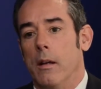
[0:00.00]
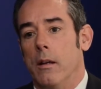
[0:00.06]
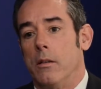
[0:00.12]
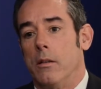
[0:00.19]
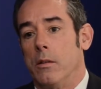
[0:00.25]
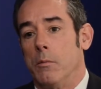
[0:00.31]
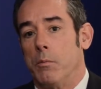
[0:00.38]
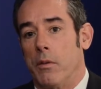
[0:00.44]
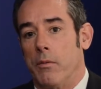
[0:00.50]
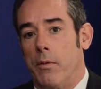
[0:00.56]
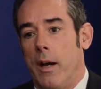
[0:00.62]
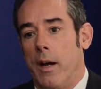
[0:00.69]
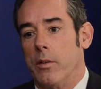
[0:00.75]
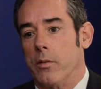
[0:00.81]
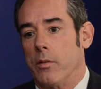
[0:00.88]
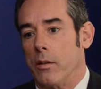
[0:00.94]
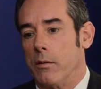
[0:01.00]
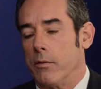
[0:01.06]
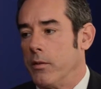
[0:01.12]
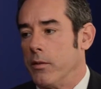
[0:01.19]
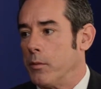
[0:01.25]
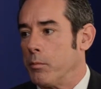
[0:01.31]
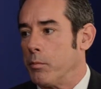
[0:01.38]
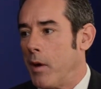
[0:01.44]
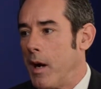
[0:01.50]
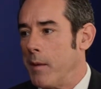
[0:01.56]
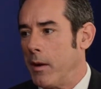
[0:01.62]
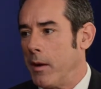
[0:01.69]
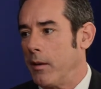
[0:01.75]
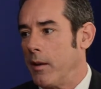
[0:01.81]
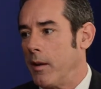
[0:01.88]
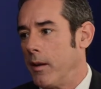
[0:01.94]
to provide services
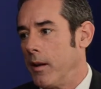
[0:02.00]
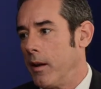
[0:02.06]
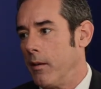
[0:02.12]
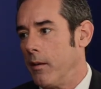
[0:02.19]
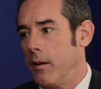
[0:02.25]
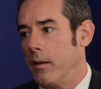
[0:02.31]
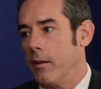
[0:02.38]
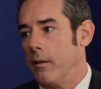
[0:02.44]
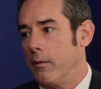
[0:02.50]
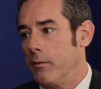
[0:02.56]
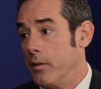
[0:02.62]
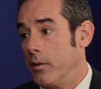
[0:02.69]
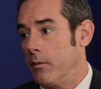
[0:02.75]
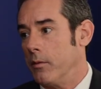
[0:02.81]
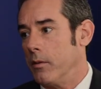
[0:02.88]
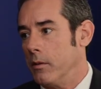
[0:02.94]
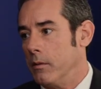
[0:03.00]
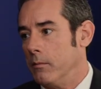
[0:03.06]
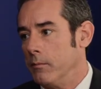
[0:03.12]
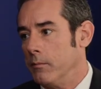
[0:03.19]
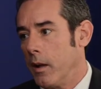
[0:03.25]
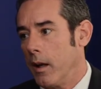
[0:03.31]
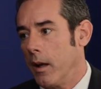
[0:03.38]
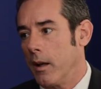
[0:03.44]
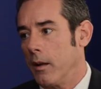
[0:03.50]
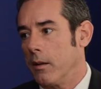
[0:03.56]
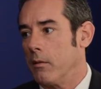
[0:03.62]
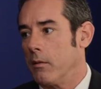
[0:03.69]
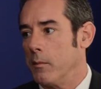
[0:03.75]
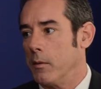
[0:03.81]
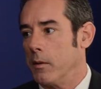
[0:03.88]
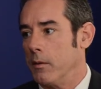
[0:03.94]
primarily in the area of civil and
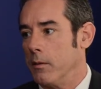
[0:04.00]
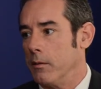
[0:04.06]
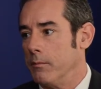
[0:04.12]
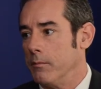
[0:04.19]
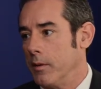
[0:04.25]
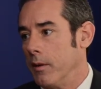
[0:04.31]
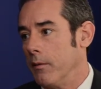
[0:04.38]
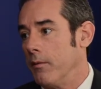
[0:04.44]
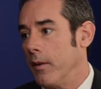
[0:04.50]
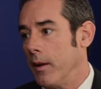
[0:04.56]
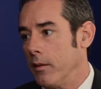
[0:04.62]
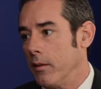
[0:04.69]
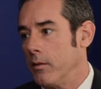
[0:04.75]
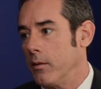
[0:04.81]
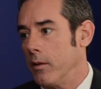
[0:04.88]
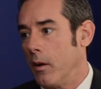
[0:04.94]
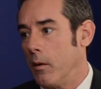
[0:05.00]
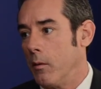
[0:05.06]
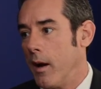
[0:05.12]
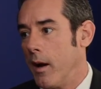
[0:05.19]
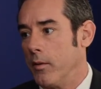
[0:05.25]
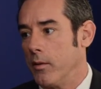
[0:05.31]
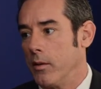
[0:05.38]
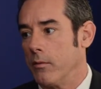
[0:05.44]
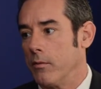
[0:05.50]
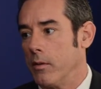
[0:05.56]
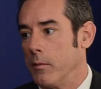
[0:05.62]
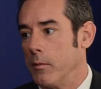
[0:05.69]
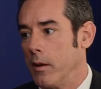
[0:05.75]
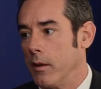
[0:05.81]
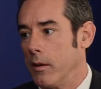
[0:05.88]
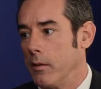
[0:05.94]
criminal defense arising
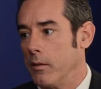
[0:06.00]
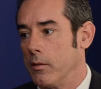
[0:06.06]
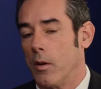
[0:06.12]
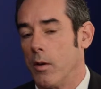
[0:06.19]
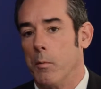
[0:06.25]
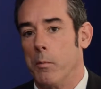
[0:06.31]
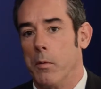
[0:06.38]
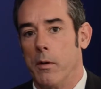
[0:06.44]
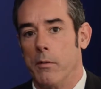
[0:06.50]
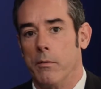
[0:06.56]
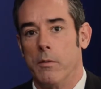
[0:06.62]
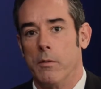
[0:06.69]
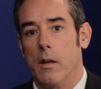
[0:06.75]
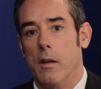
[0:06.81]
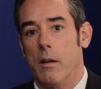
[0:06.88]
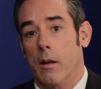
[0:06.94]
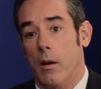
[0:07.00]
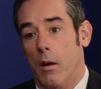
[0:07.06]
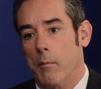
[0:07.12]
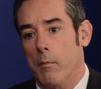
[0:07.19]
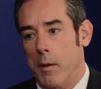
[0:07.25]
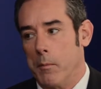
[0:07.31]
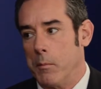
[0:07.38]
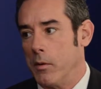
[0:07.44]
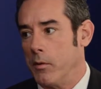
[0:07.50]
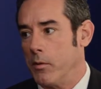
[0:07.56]
from the scope of our members'